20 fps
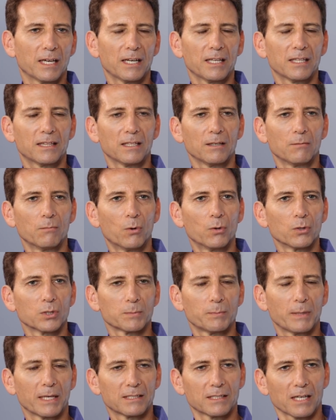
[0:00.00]
anything more
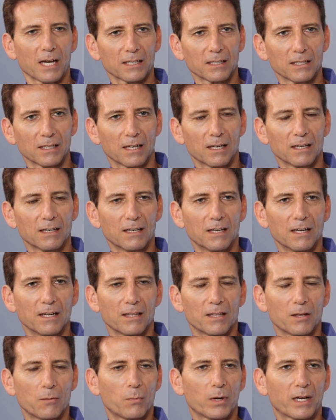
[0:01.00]
spectacular
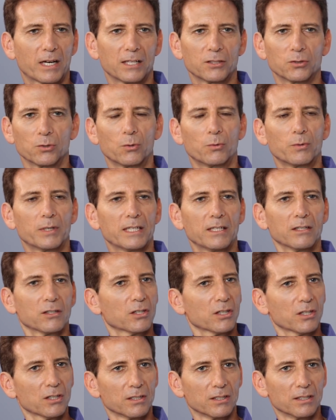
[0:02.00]
than what has already
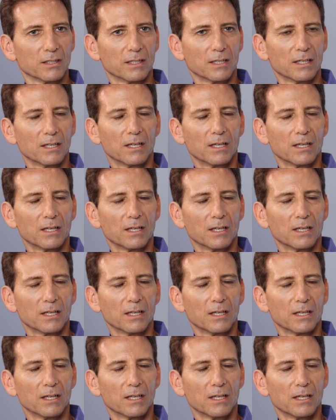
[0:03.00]
occurred.